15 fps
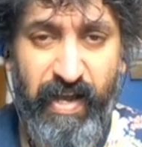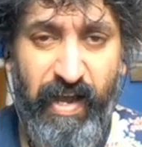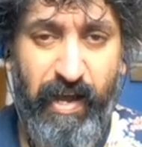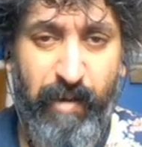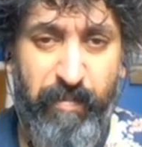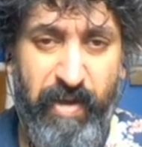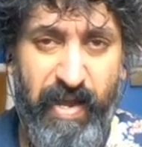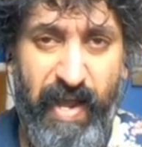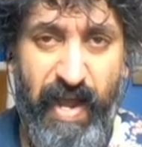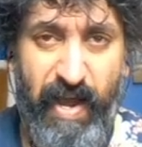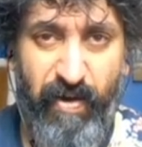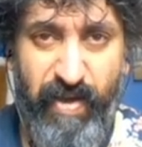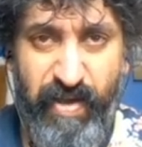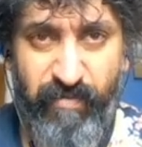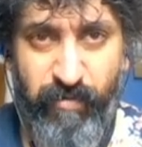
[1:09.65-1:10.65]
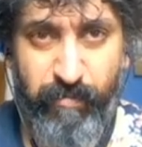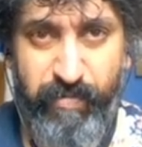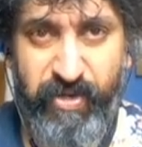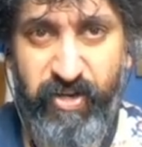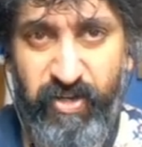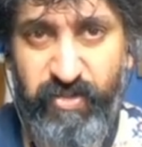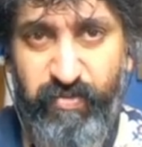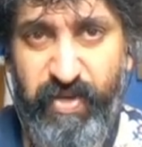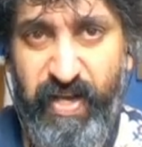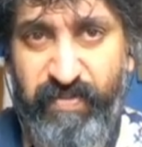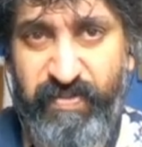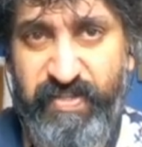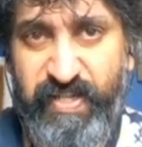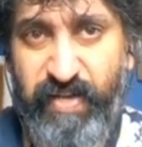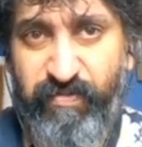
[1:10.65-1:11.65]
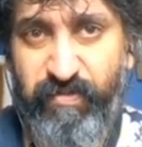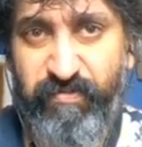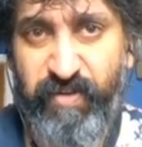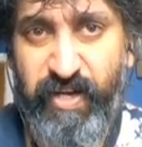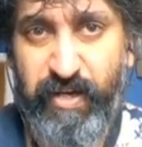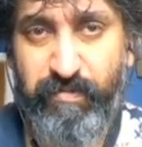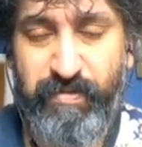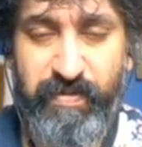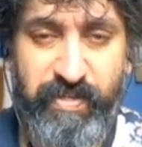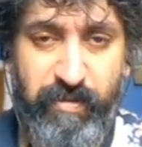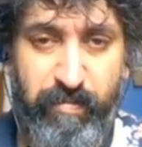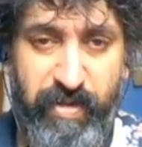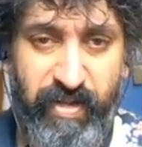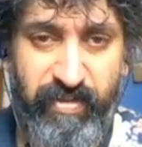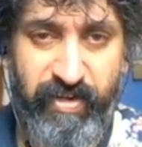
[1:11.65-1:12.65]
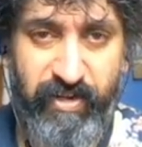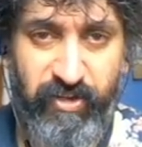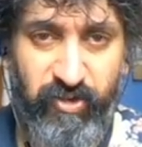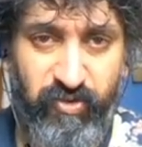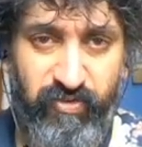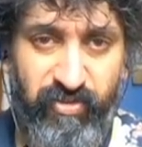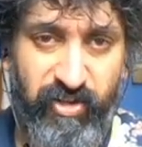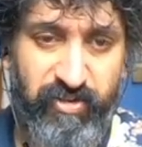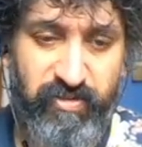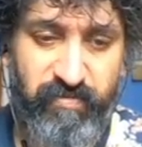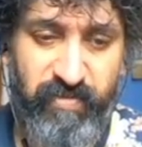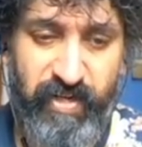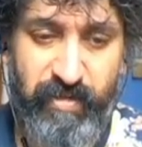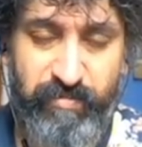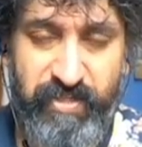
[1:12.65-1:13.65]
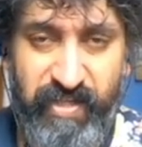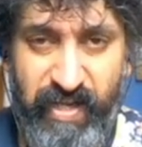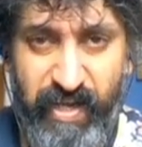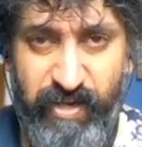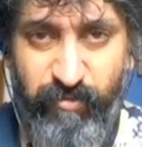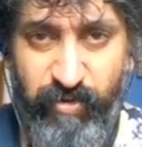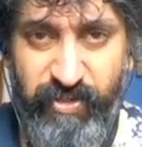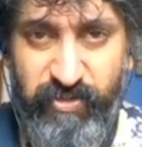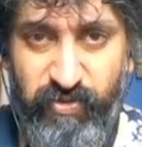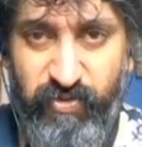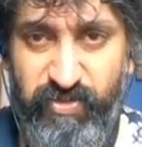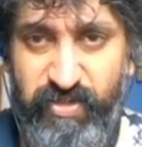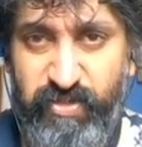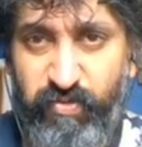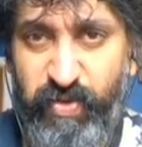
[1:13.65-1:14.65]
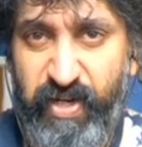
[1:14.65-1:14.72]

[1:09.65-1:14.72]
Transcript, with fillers: Um, however, because we have the seven farms and the ability to use those farms to gain resources,